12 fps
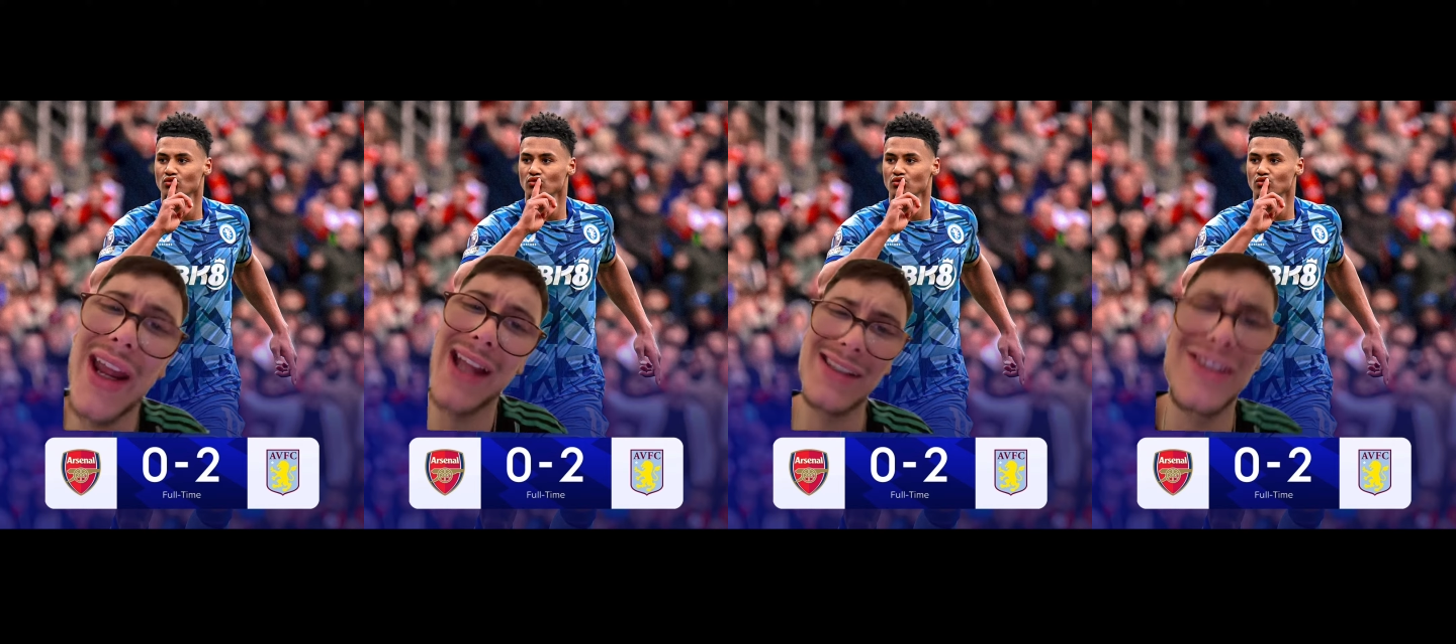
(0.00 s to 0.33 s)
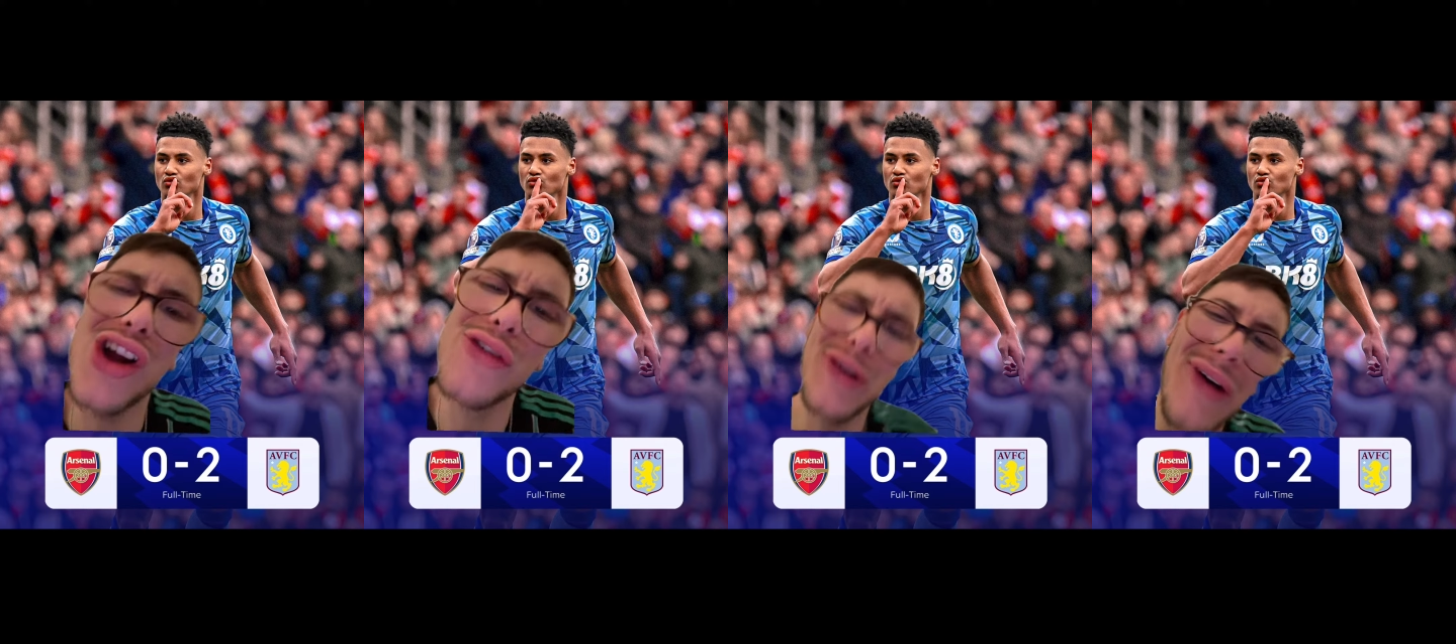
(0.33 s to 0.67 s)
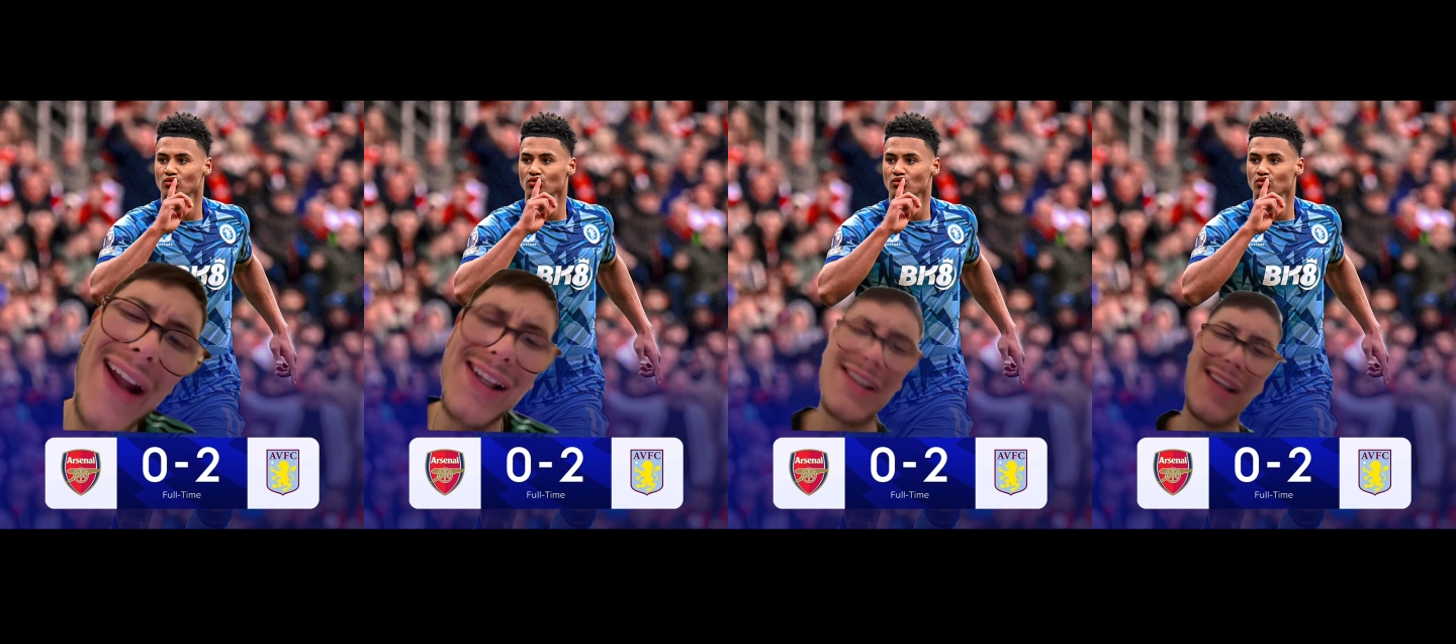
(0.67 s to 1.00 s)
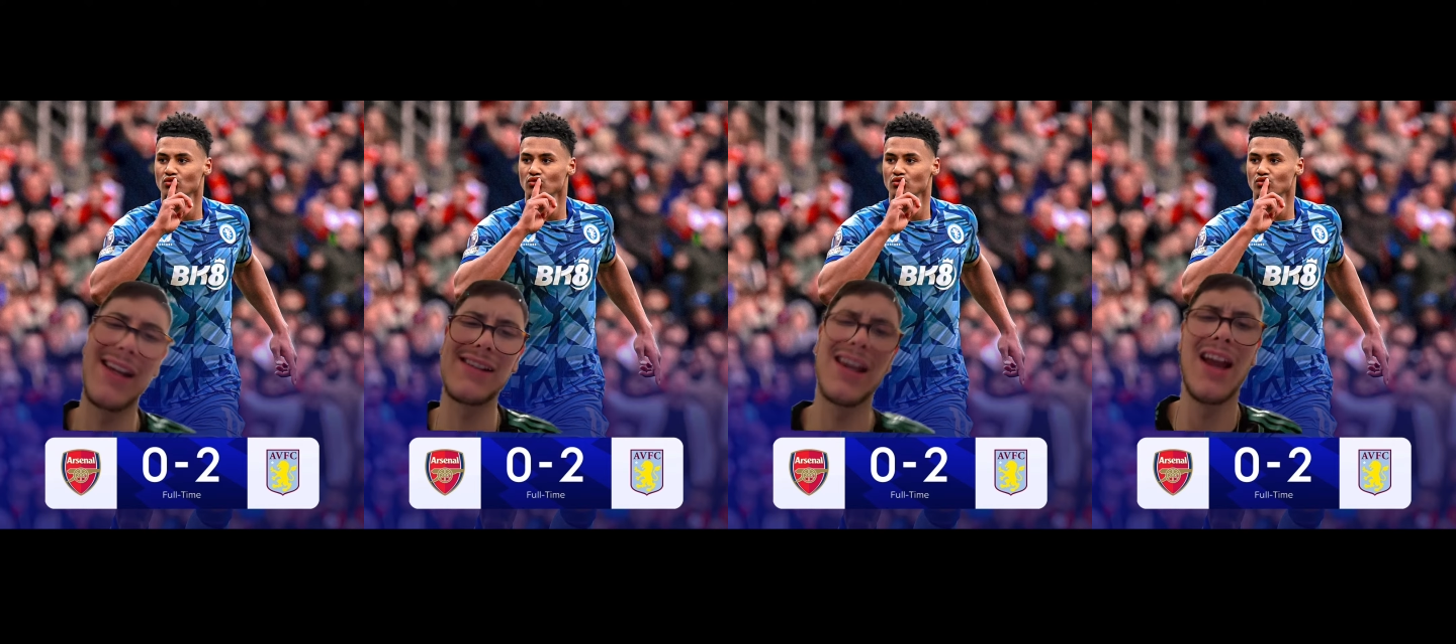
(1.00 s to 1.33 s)
and overrated.
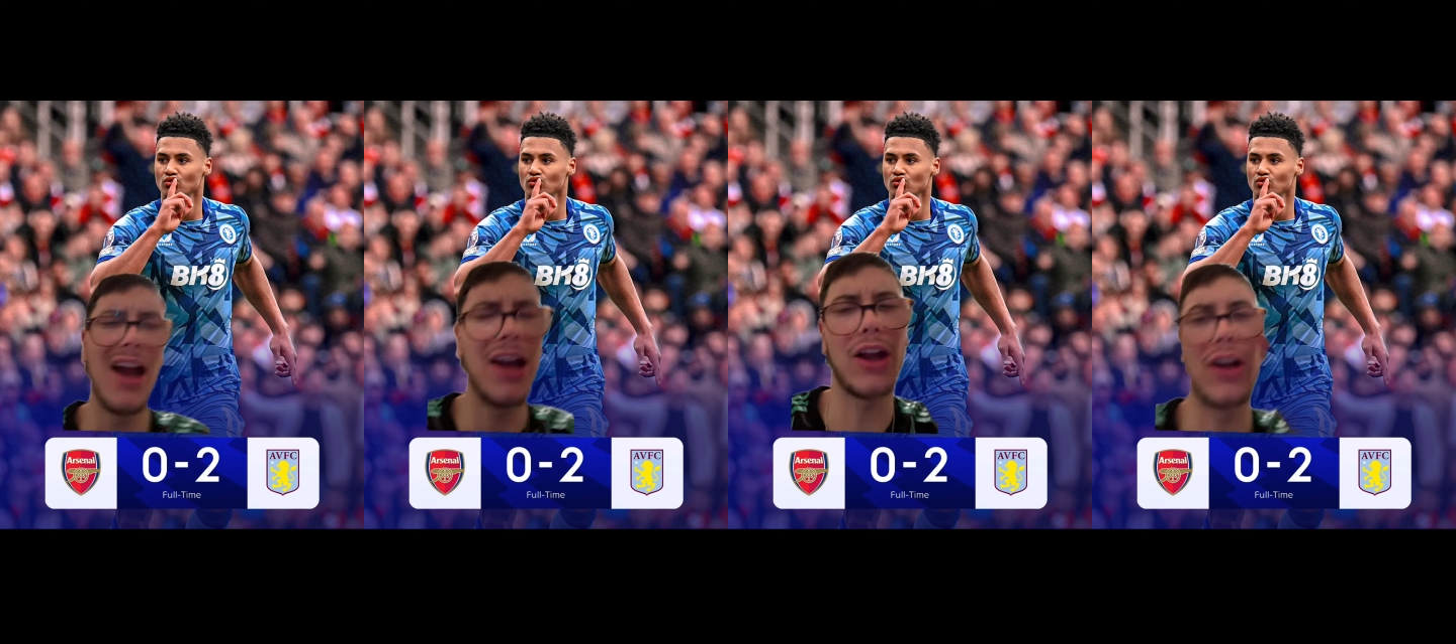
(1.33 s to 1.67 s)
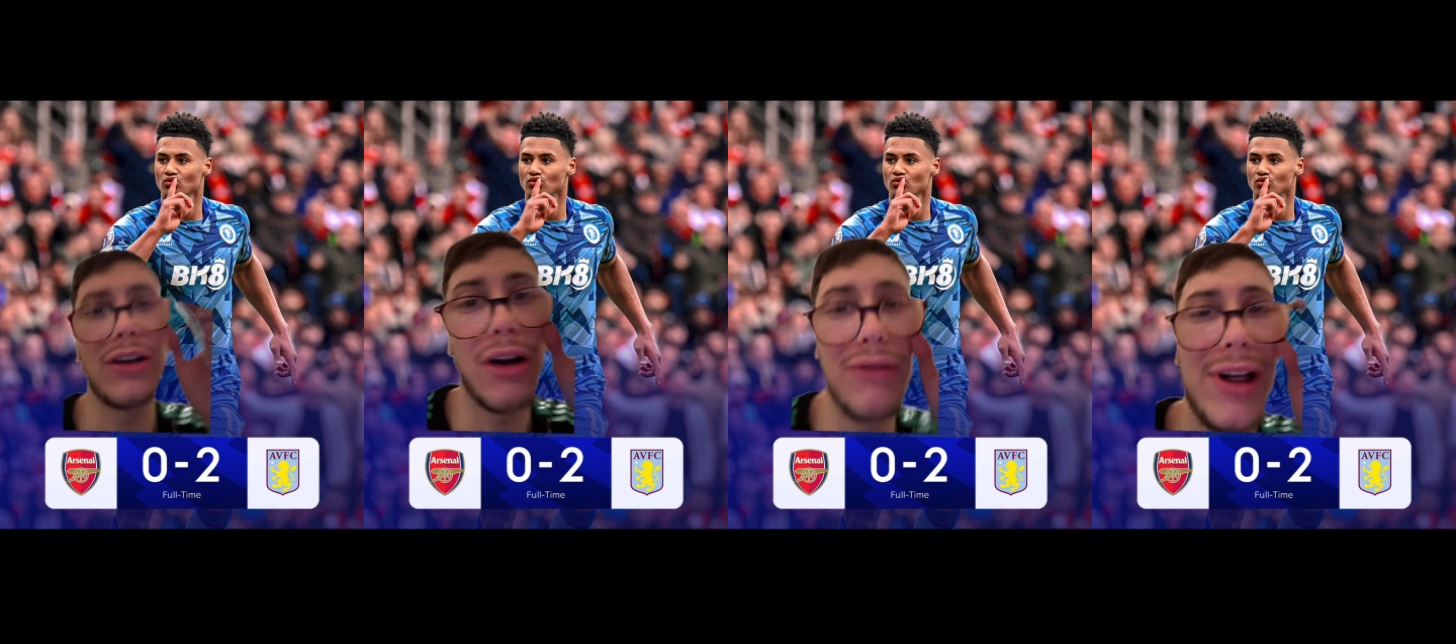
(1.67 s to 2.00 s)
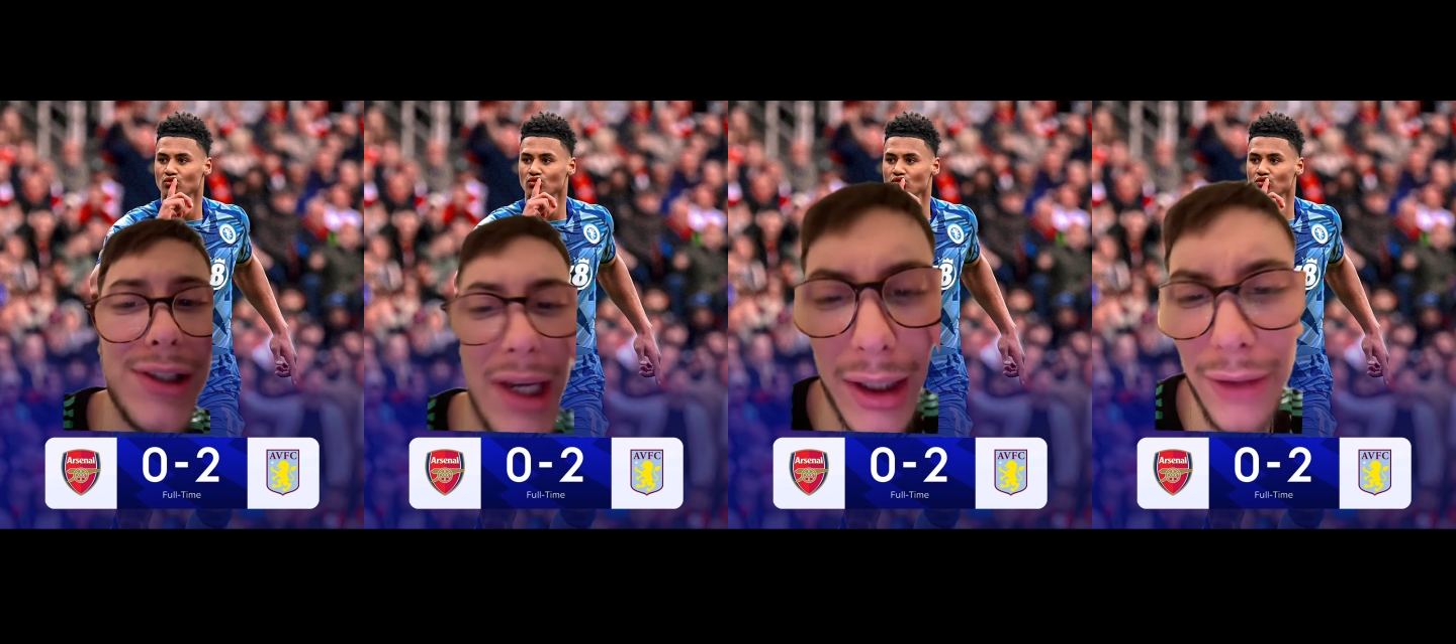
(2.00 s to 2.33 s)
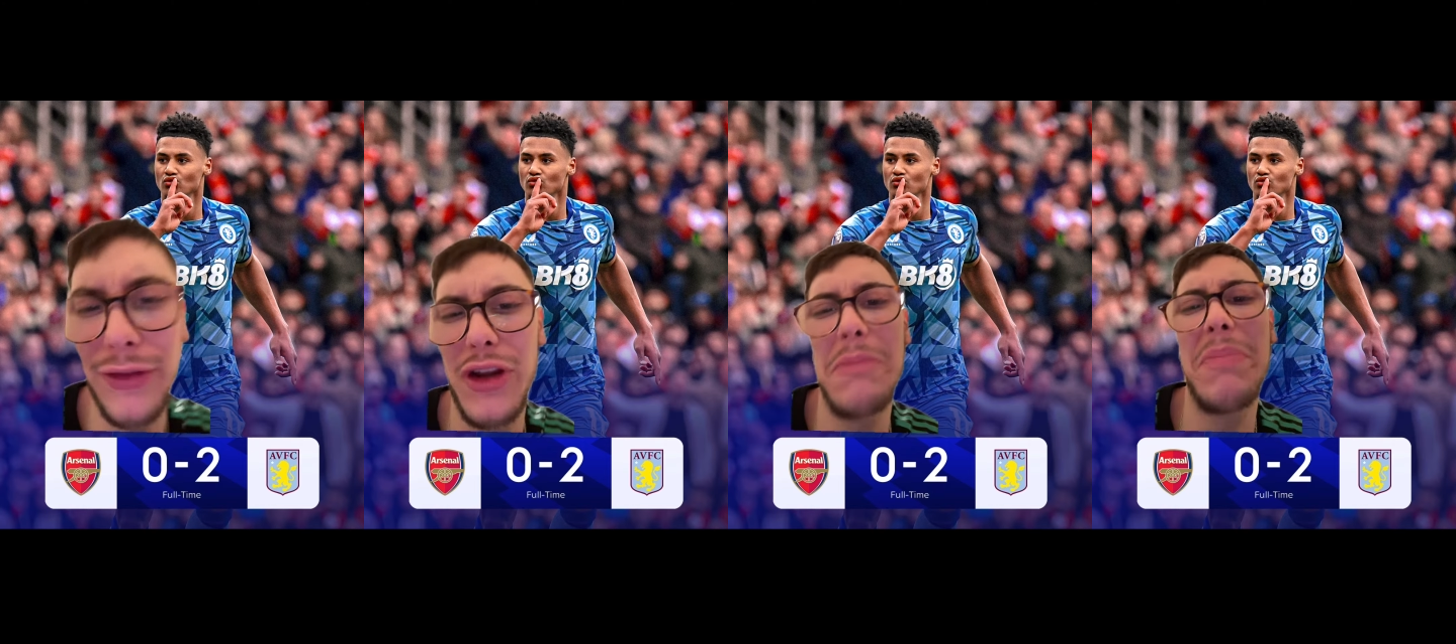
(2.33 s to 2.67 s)
And I can only take a few
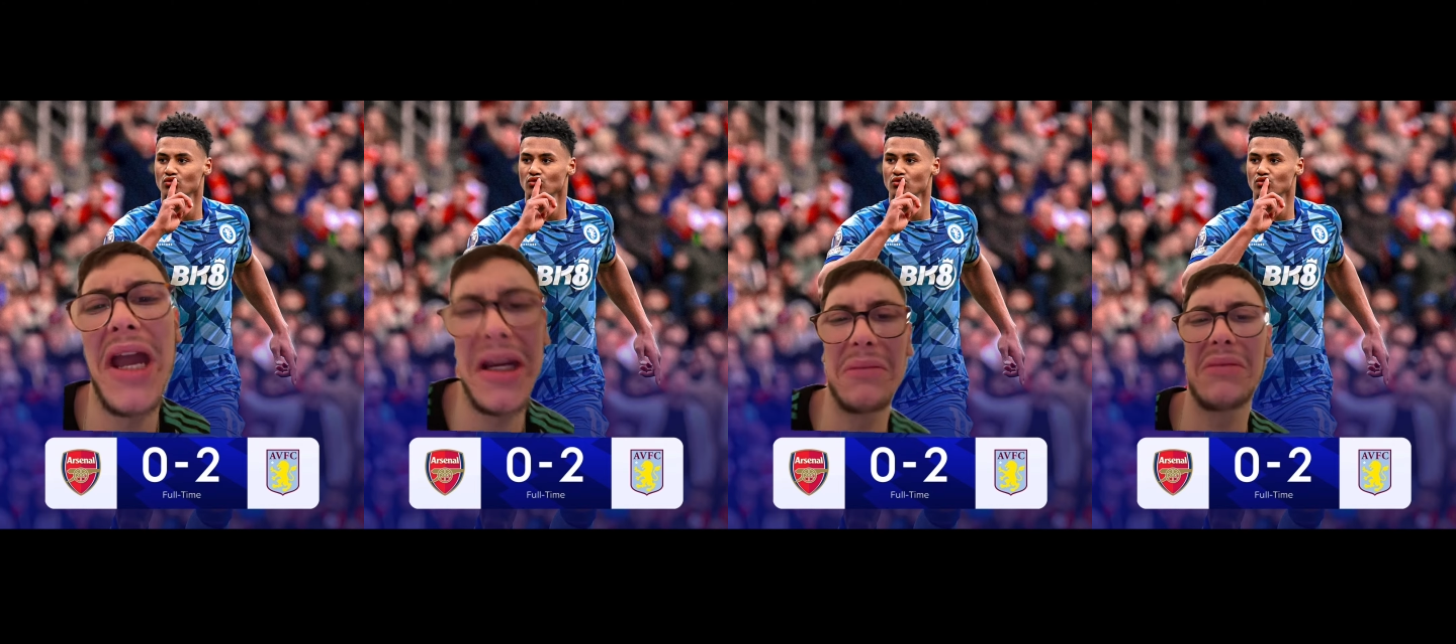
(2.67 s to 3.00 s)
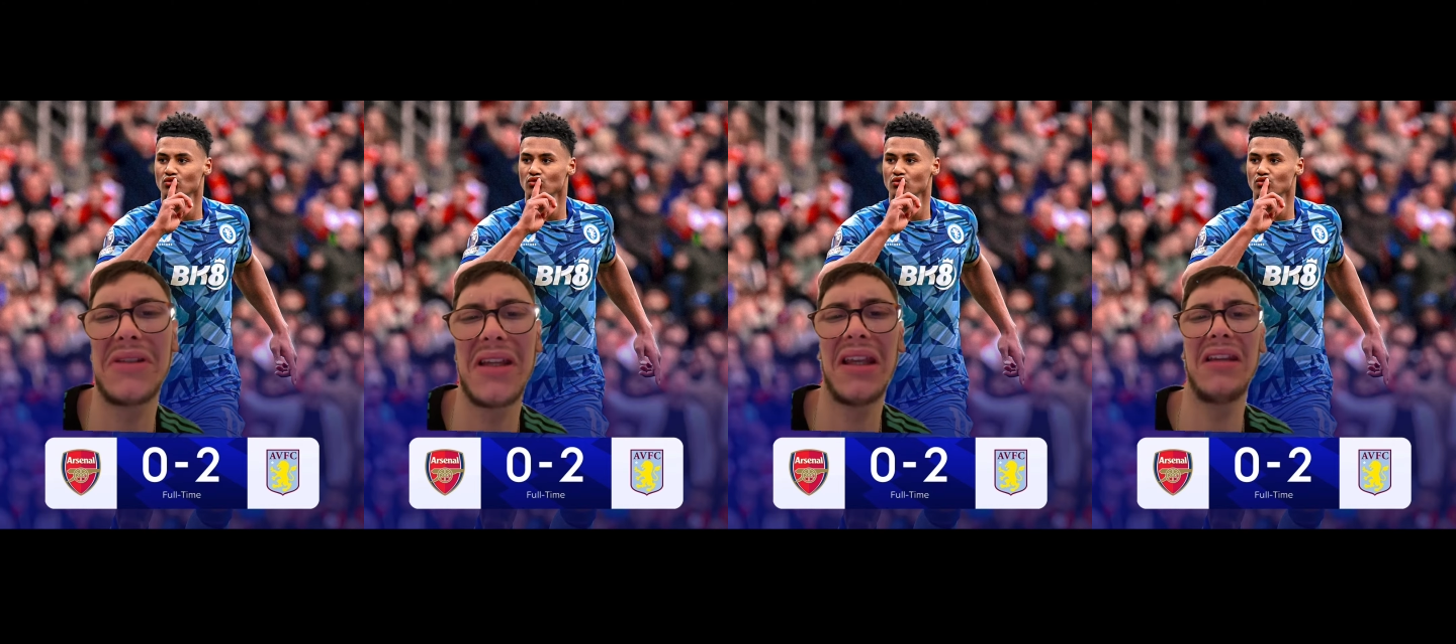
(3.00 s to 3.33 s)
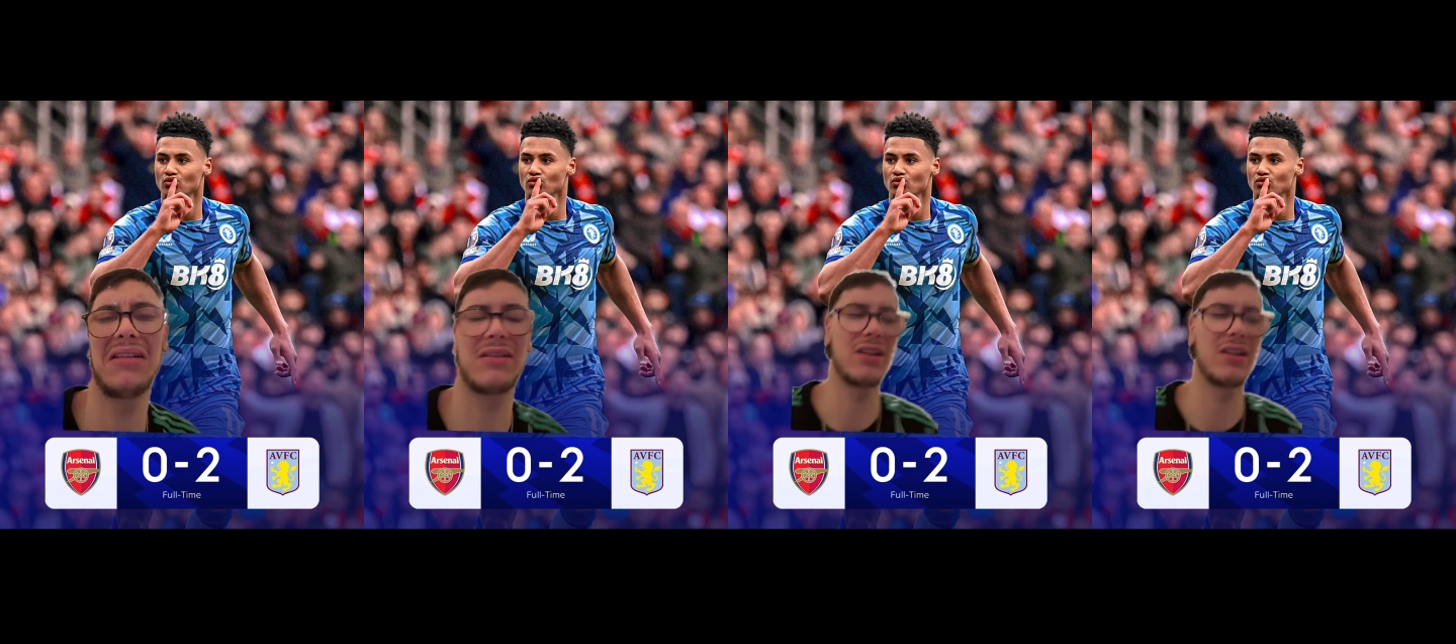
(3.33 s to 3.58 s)
penalties.